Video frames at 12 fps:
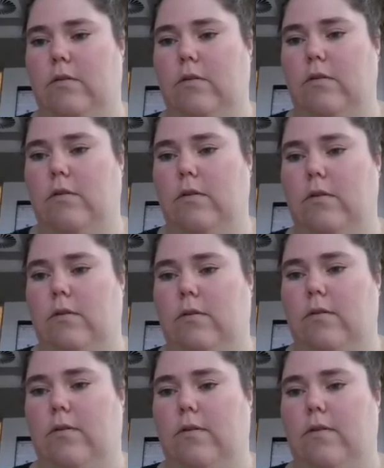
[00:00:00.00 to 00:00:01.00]
If you
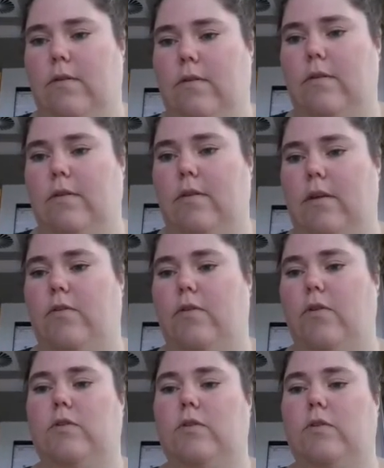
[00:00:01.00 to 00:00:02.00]
have
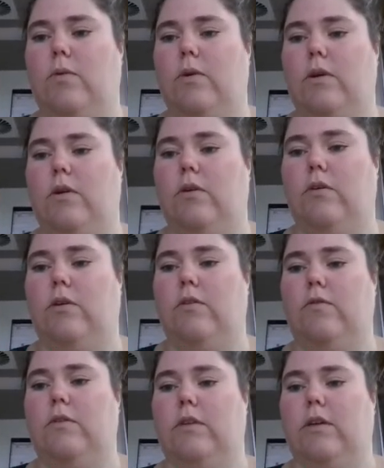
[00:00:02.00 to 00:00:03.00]
square root of 2
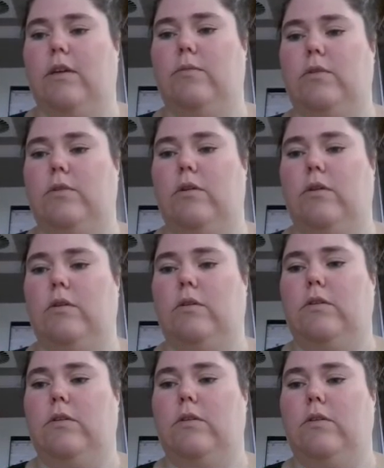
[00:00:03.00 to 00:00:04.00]
times square root of 2,
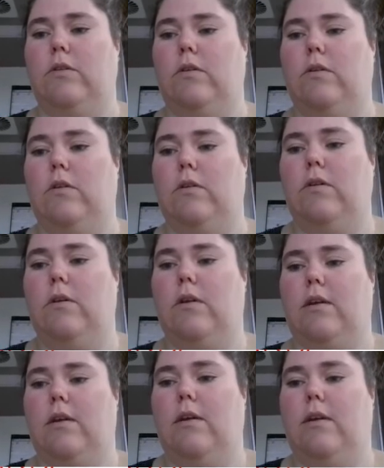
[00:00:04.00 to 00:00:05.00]
that's the
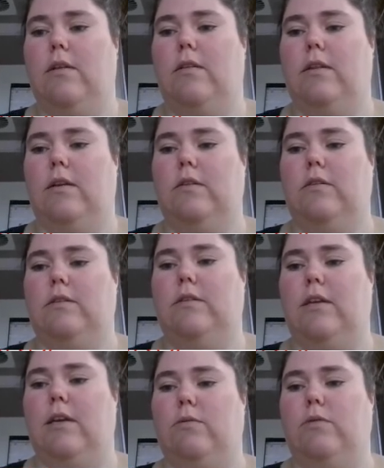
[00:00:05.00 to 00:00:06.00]
same as writing
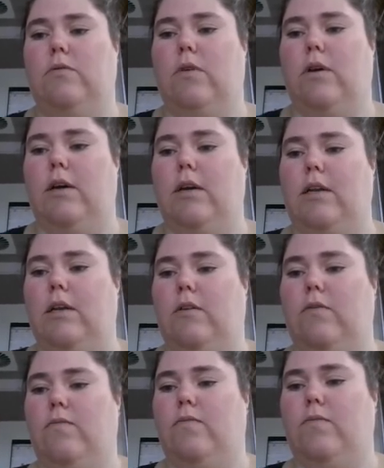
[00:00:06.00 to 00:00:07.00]
square root of
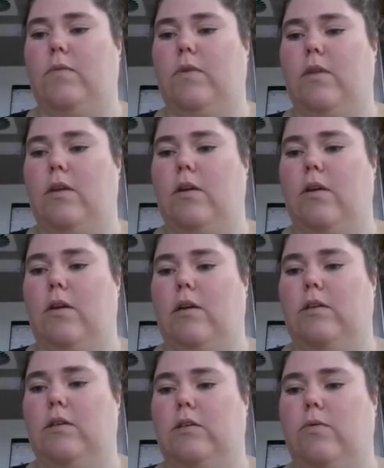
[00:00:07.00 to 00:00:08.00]
2 all
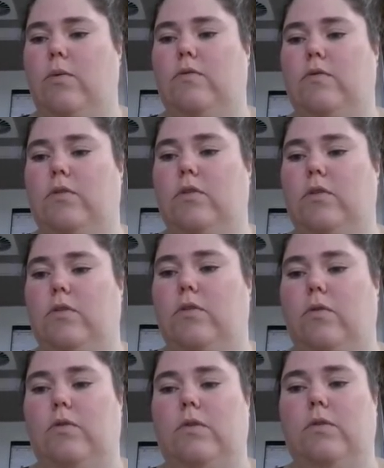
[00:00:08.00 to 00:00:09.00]
squared,
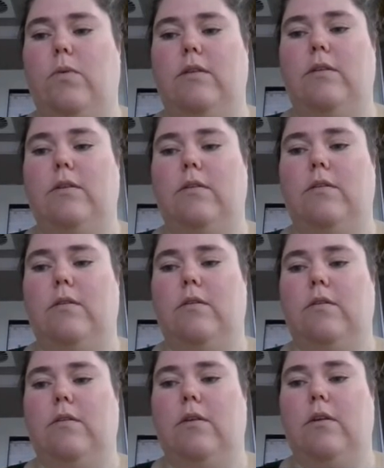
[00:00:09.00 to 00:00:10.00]
which cancels the bits
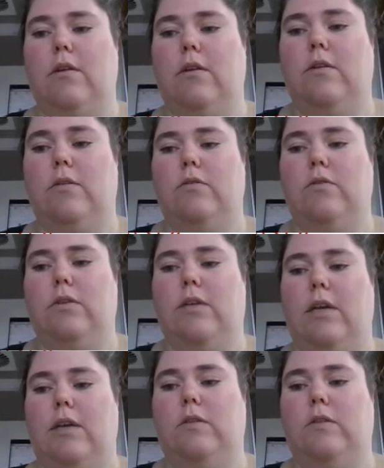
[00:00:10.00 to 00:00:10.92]
out, which just equals 2.